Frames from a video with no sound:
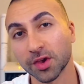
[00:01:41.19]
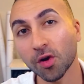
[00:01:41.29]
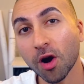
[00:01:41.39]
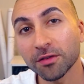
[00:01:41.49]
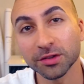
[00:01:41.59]

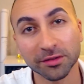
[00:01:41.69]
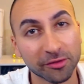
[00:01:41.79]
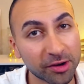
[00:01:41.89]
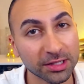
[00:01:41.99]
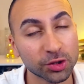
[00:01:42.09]
They're often
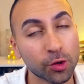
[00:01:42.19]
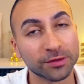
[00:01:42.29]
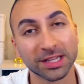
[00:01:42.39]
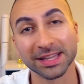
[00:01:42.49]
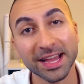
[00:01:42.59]
friends who've
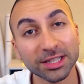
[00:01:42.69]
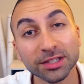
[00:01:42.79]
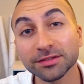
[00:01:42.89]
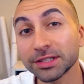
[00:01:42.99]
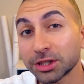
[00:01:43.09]

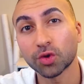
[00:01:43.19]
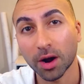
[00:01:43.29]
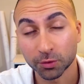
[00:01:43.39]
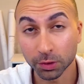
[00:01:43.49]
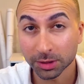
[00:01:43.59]
selectively
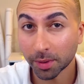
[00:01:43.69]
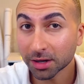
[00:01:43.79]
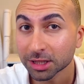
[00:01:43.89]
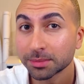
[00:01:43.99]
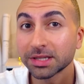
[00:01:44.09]
dropped
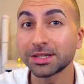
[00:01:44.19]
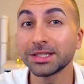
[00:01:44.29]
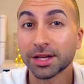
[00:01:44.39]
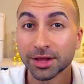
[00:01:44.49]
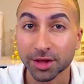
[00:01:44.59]

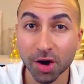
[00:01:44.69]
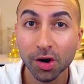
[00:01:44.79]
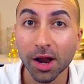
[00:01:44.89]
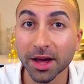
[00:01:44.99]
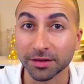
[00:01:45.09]
responsibilities in their
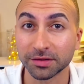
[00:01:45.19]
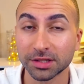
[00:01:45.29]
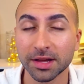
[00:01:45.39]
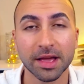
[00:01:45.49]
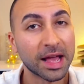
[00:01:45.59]

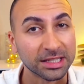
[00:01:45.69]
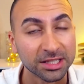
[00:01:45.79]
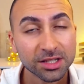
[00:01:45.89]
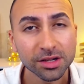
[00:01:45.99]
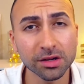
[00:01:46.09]
lives, and
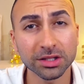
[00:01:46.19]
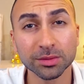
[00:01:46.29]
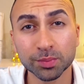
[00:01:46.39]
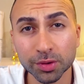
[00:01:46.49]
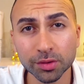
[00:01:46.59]
seeing us
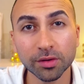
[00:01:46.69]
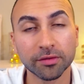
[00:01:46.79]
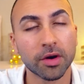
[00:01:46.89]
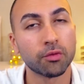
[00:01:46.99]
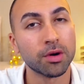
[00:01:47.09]

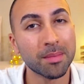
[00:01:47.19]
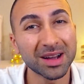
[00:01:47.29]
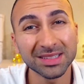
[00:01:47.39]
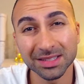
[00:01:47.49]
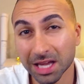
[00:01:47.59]
improve
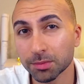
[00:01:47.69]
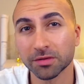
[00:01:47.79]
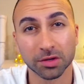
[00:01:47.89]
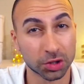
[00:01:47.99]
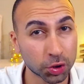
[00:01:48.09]
reminds them
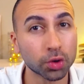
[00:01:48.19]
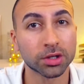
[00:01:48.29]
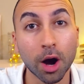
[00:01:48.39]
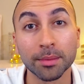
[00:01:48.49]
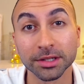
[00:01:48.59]
of their
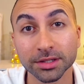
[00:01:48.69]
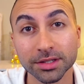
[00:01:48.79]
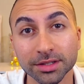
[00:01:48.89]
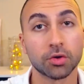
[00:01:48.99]
shortcomings.